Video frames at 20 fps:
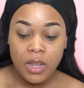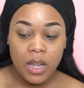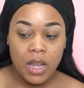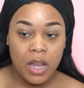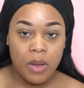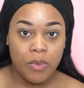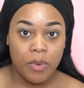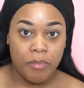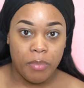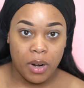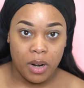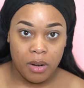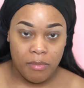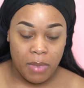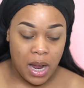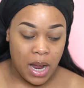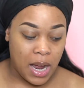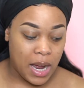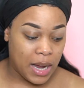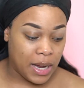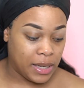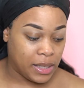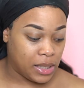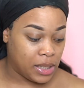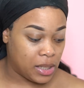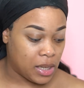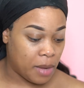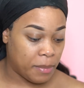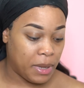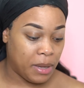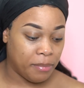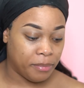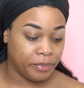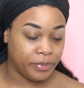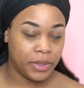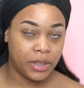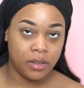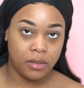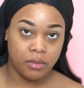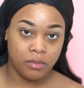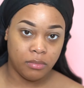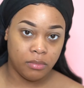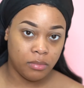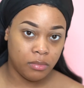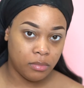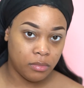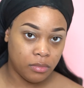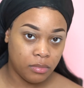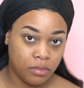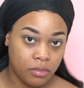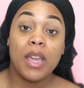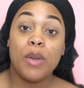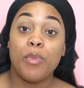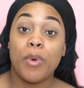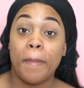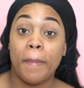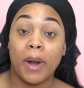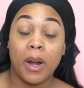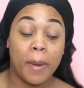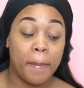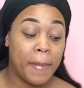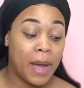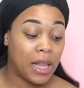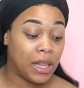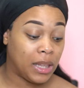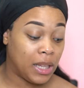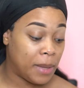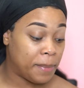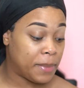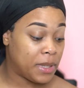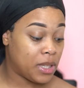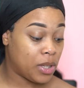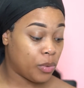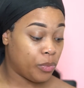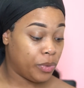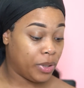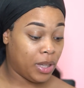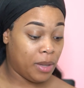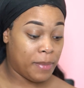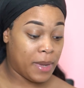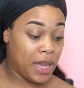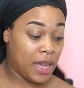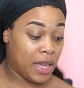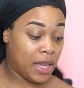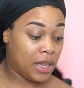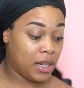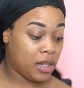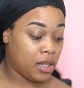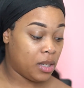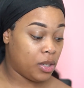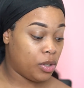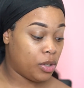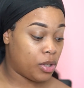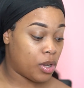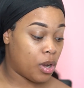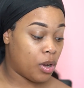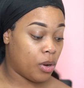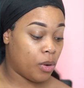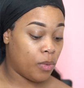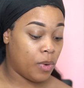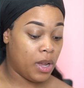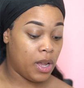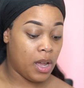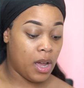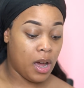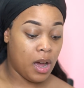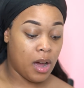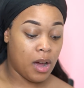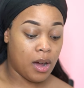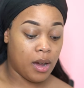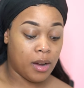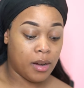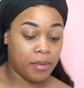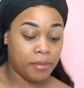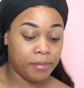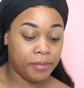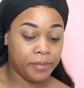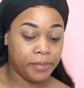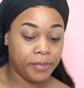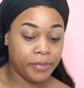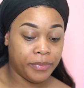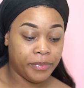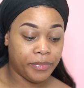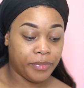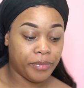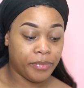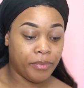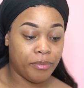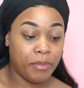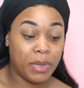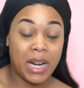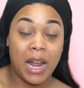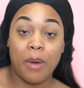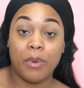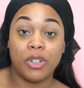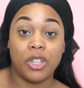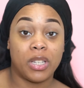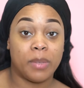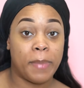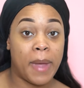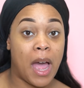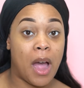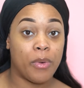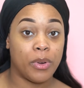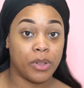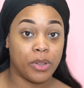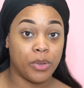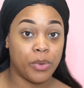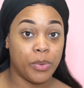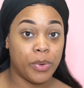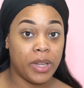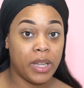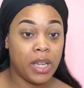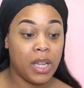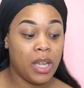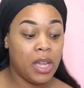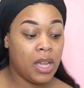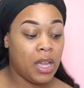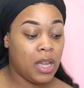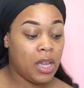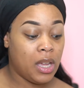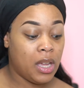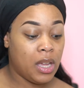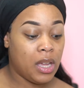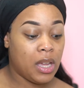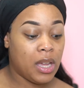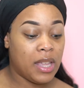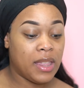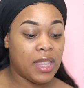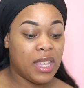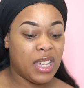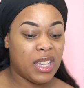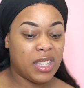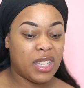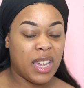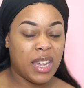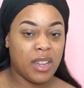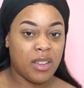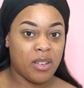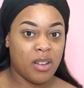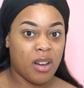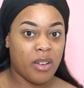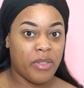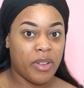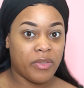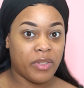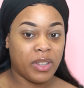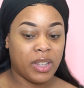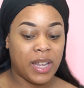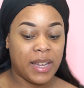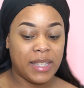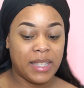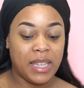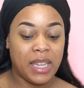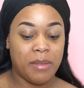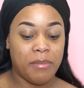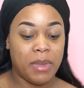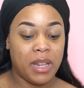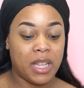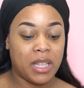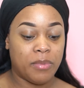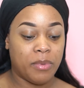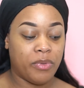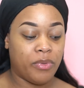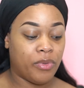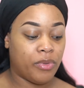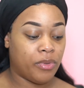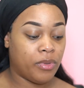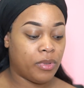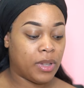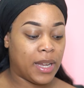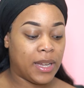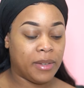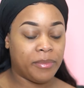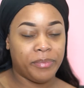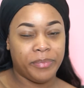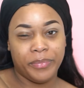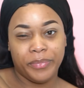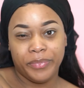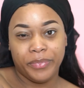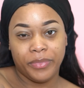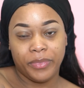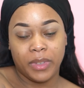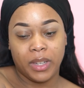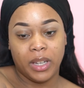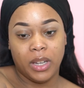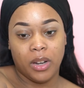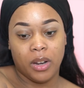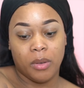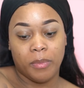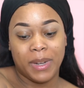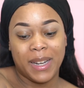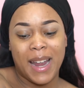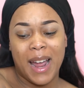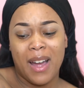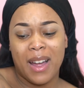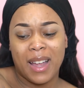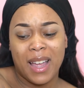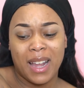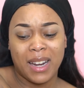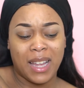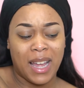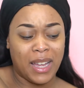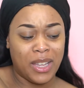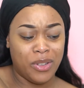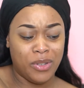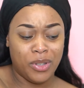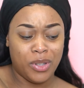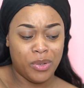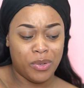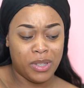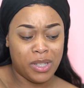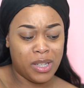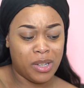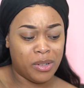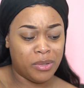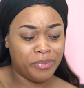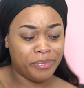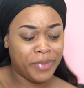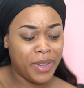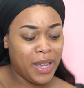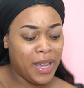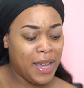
it would burn my eyes. I mean, it would burn my lips really bad. So, but I would just power through it and then take it off after like 10 minutes before, like, you know, but now I kind of got used to it. So